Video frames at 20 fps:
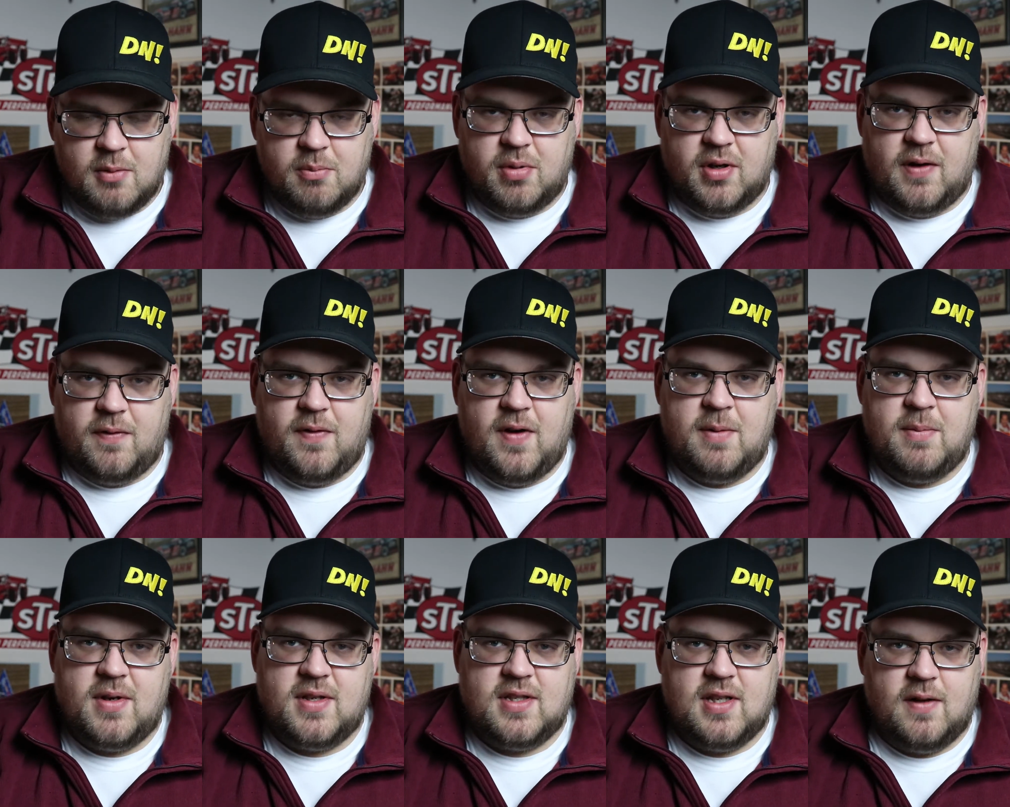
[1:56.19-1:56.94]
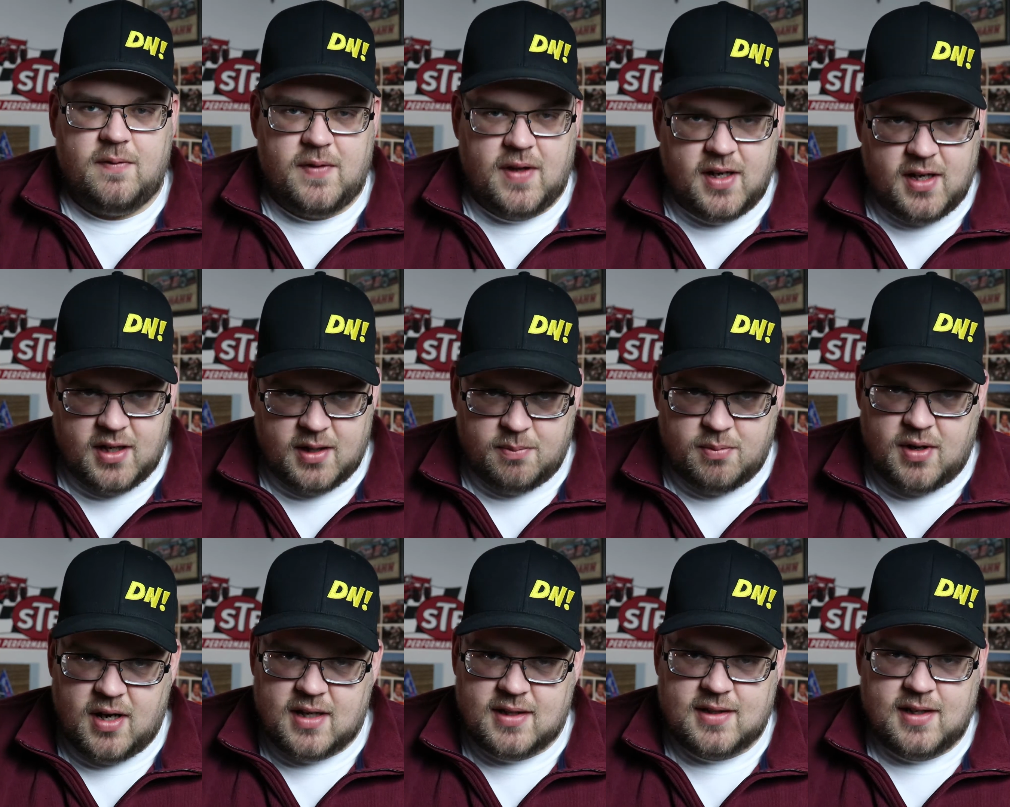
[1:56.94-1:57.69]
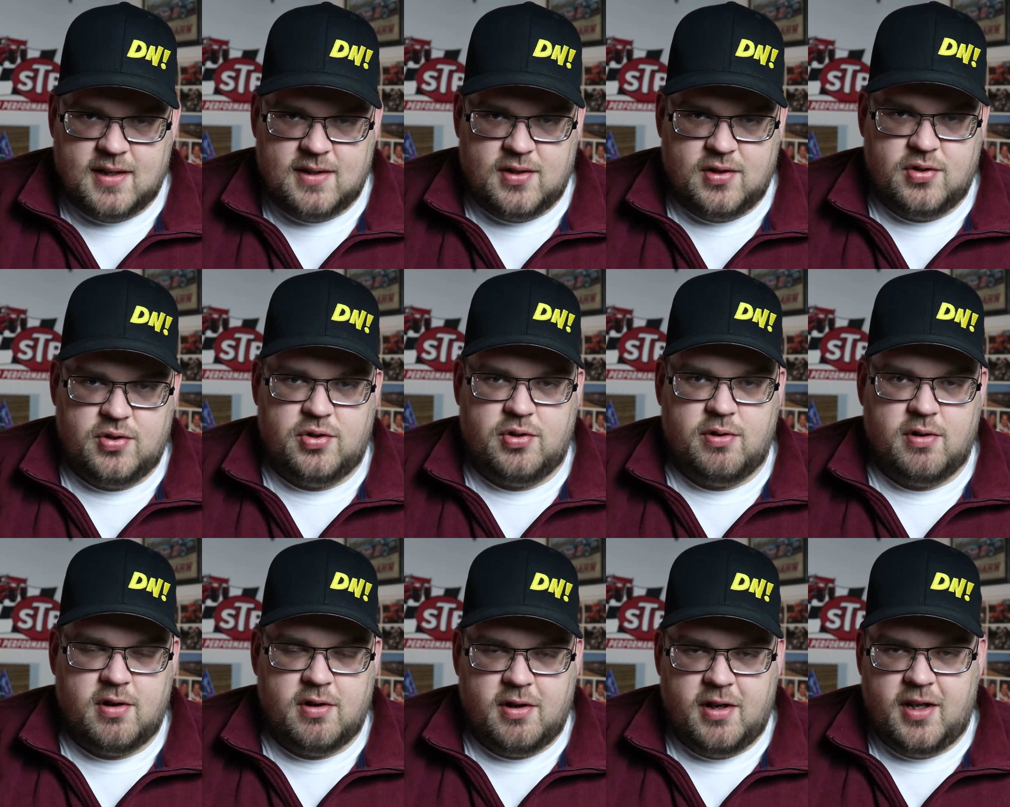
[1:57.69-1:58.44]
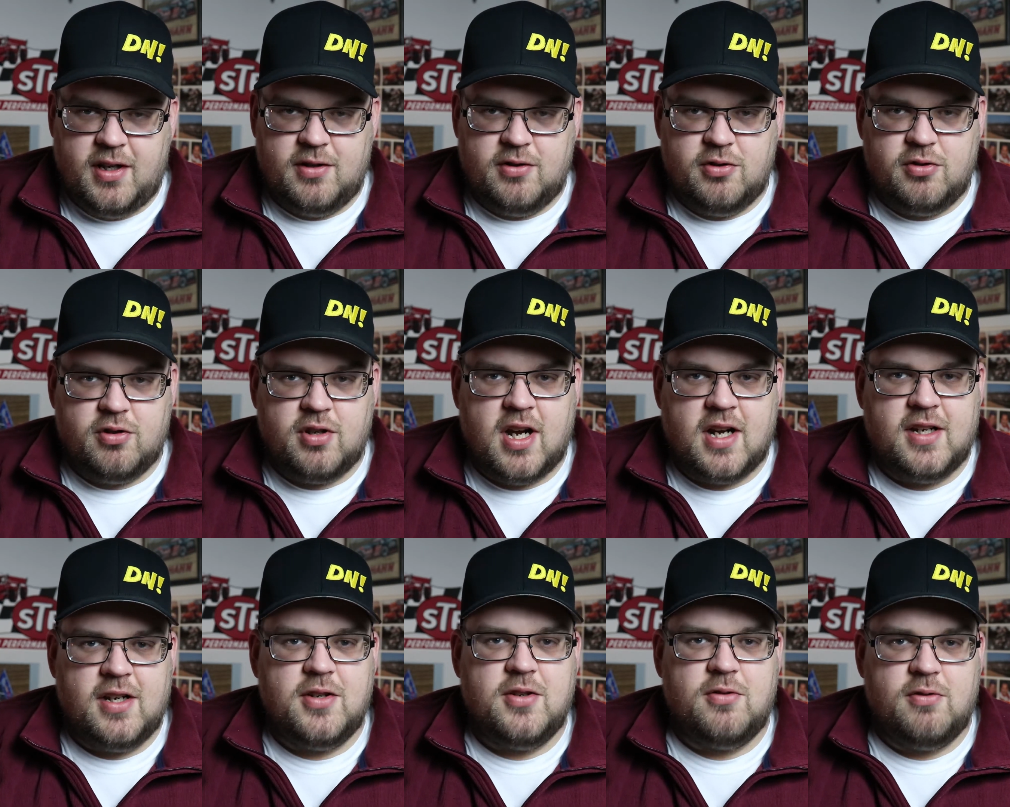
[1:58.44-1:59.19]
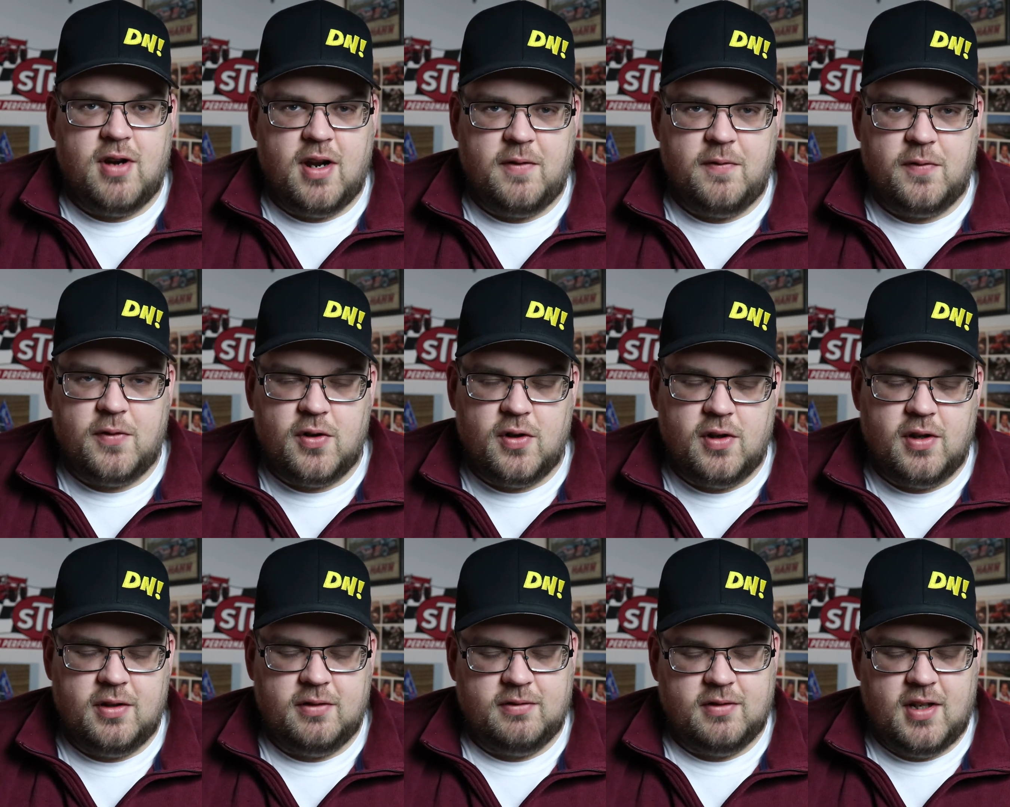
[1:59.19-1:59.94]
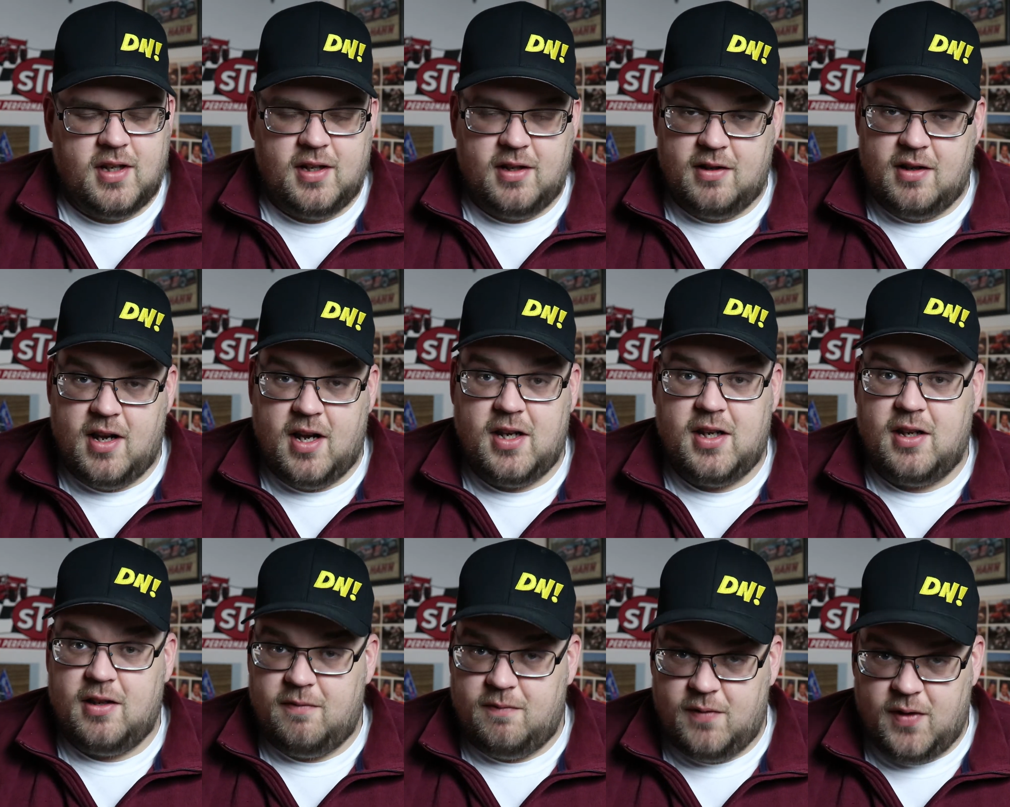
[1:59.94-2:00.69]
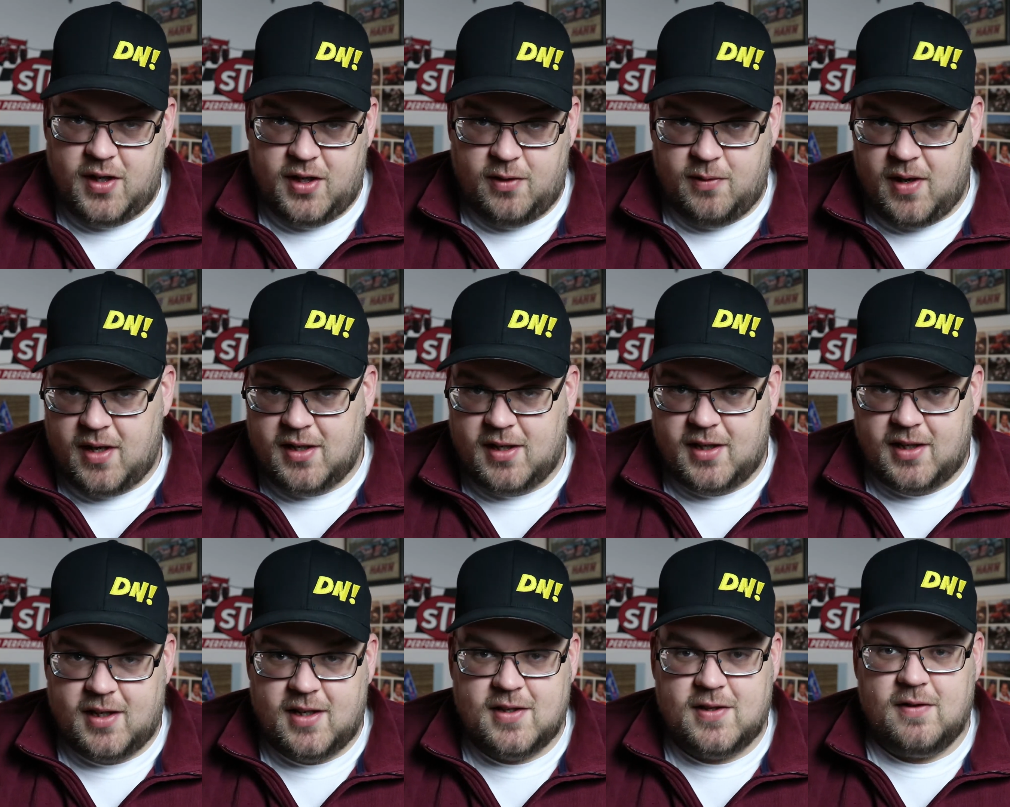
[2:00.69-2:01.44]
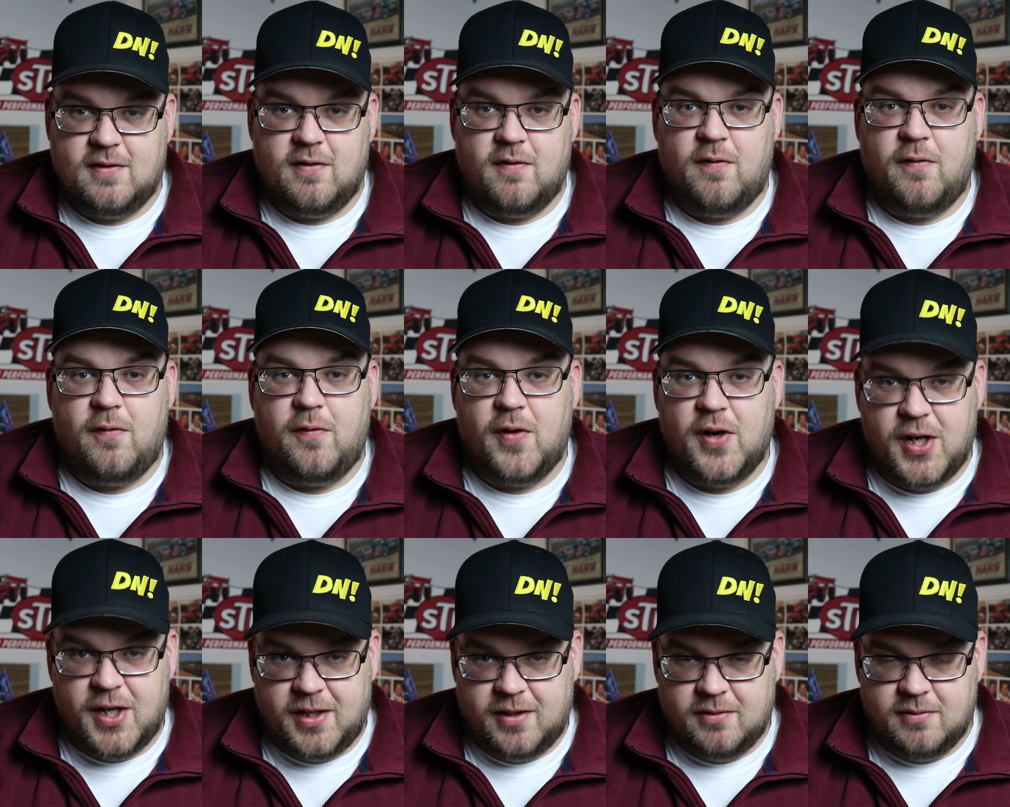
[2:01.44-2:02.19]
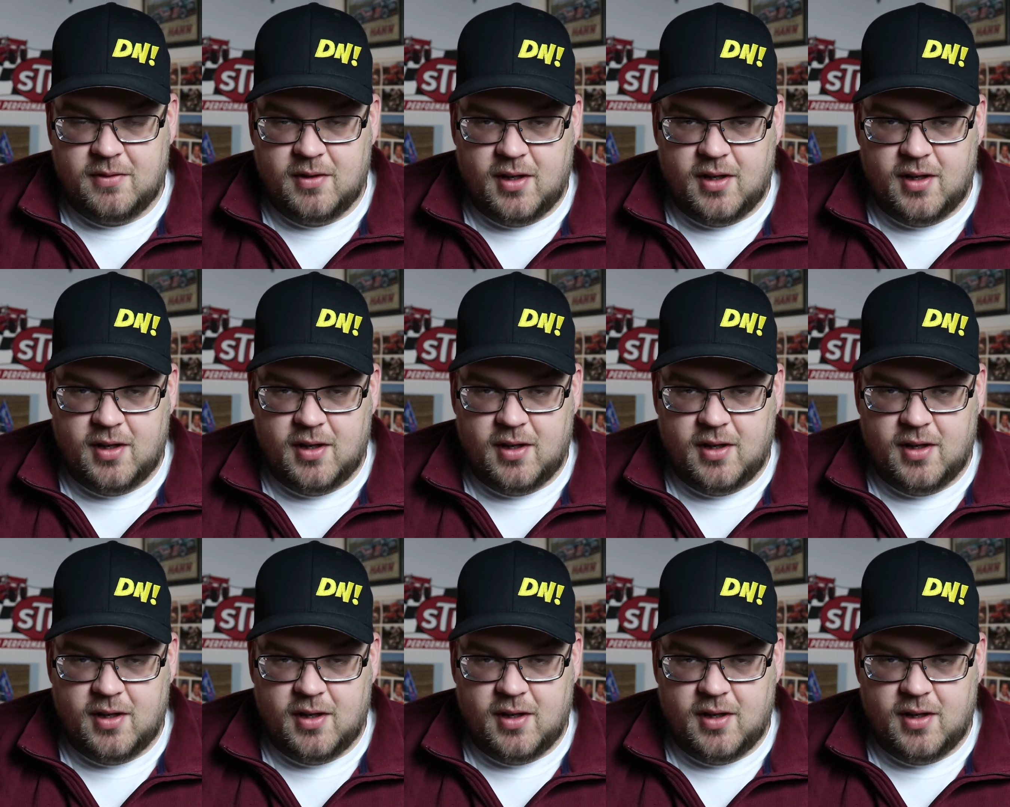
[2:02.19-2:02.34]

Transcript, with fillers: but I find myself the editing process is dreary and kind of dreadful, and, and any video editing isn't fun